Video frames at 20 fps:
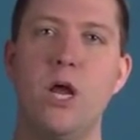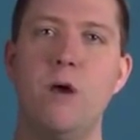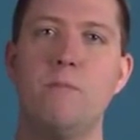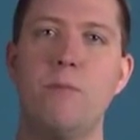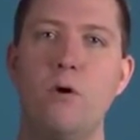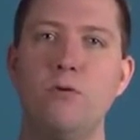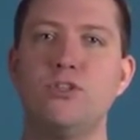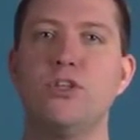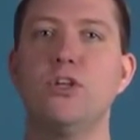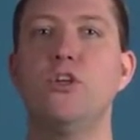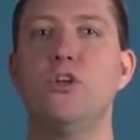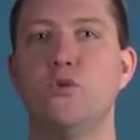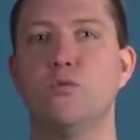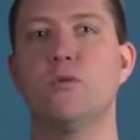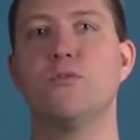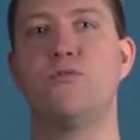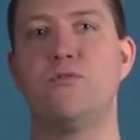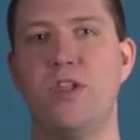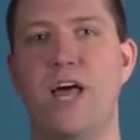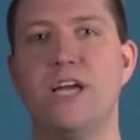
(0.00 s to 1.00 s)
it, post a little
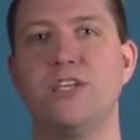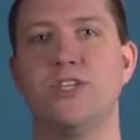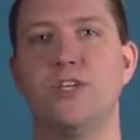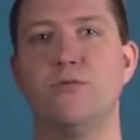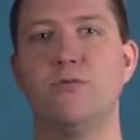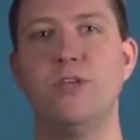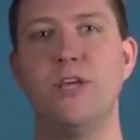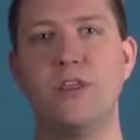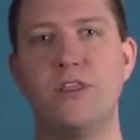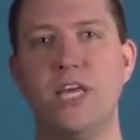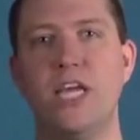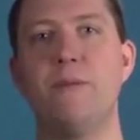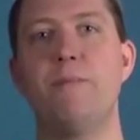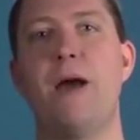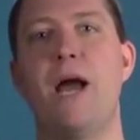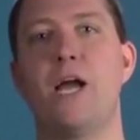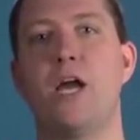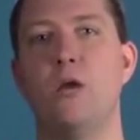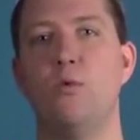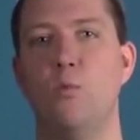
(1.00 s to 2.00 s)
reflection. Really think
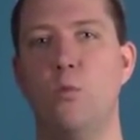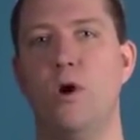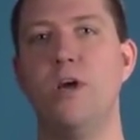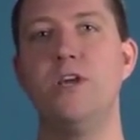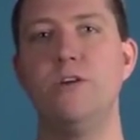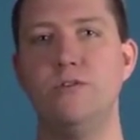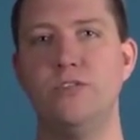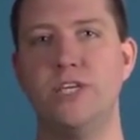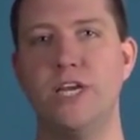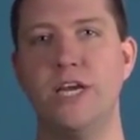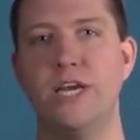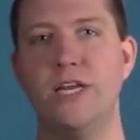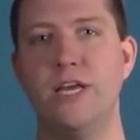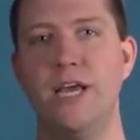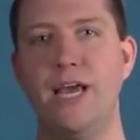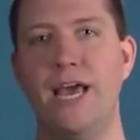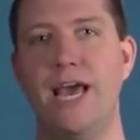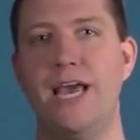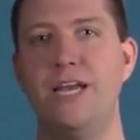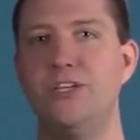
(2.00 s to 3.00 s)
back on what you did
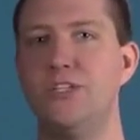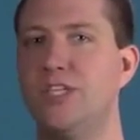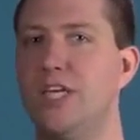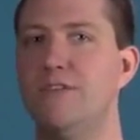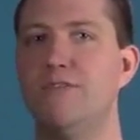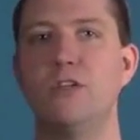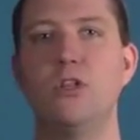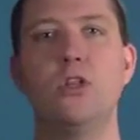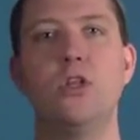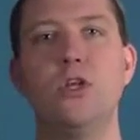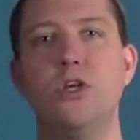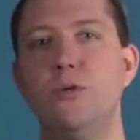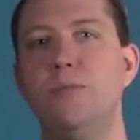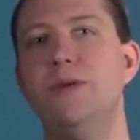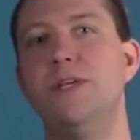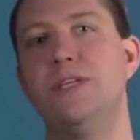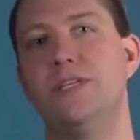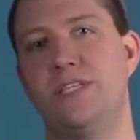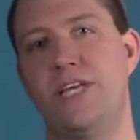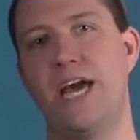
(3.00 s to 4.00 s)
and just give a little
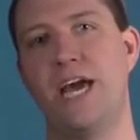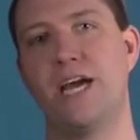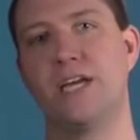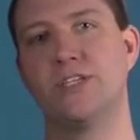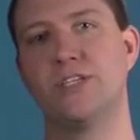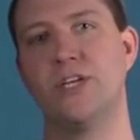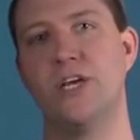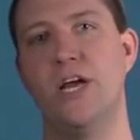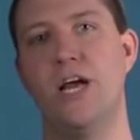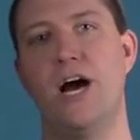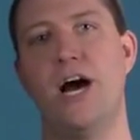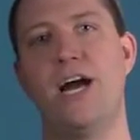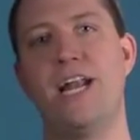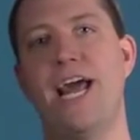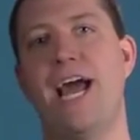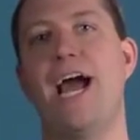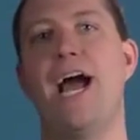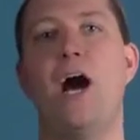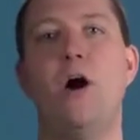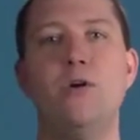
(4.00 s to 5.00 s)
bit of text
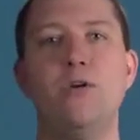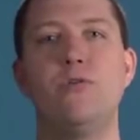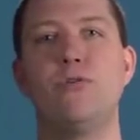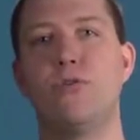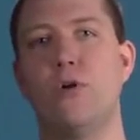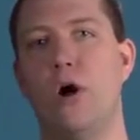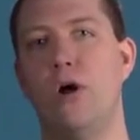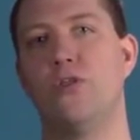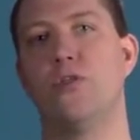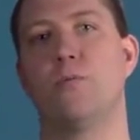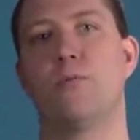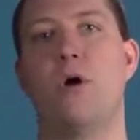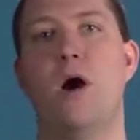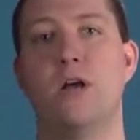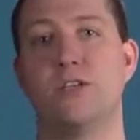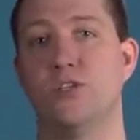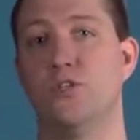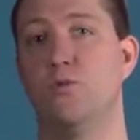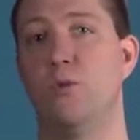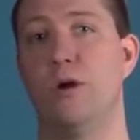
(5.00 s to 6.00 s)
on how you thought the
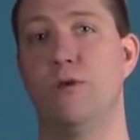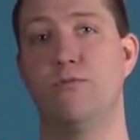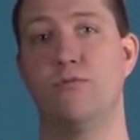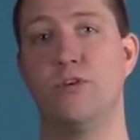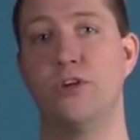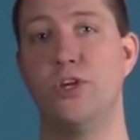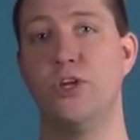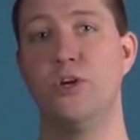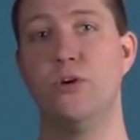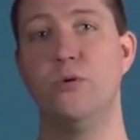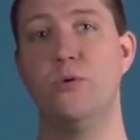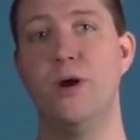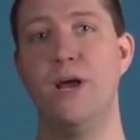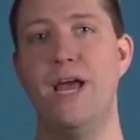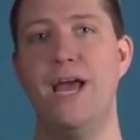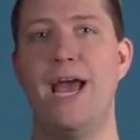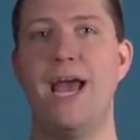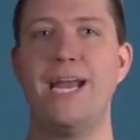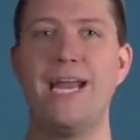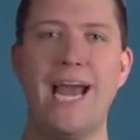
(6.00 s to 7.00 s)
process went for you
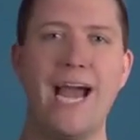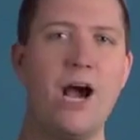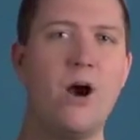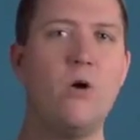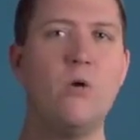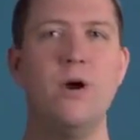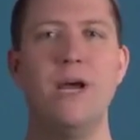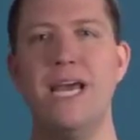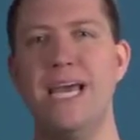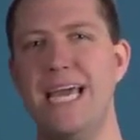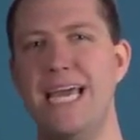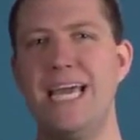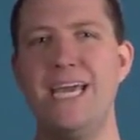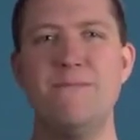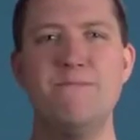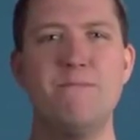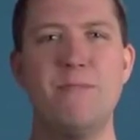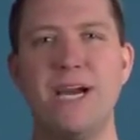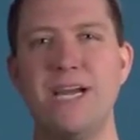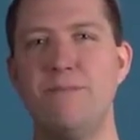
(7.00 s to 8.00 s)
and how
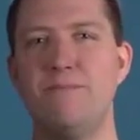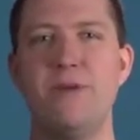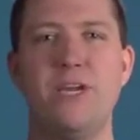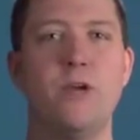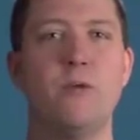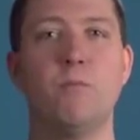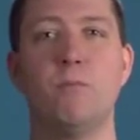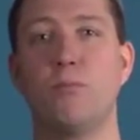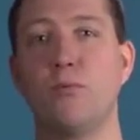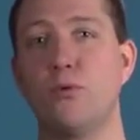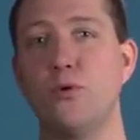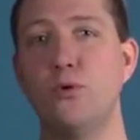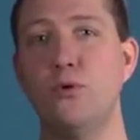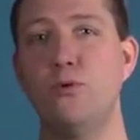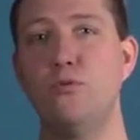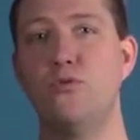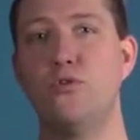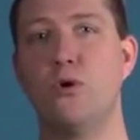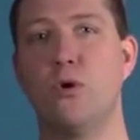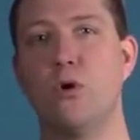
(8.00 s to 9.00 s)
it might be
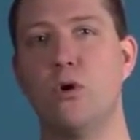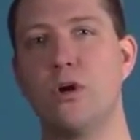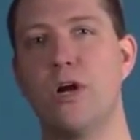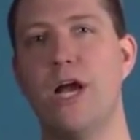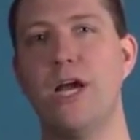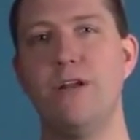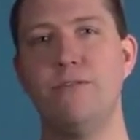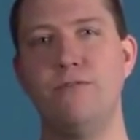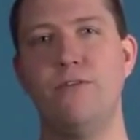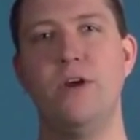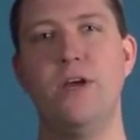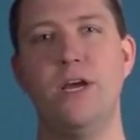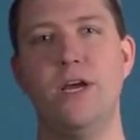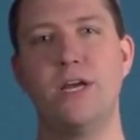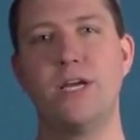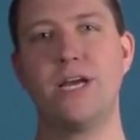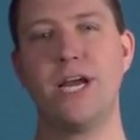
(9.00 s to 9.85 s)
improved, or kind of